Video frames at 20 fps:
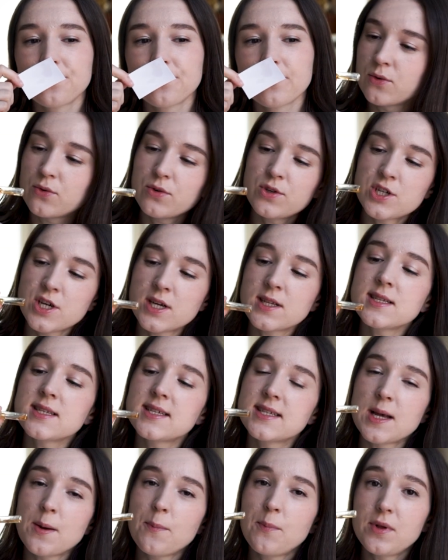KURKDJIAN's
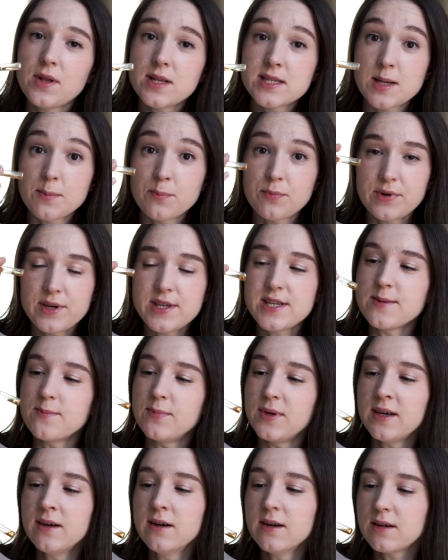samples are pretty
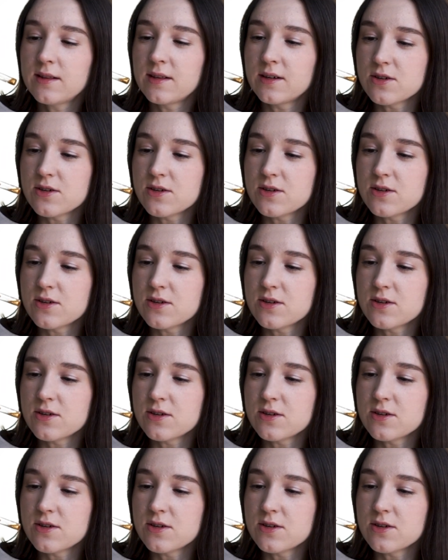big.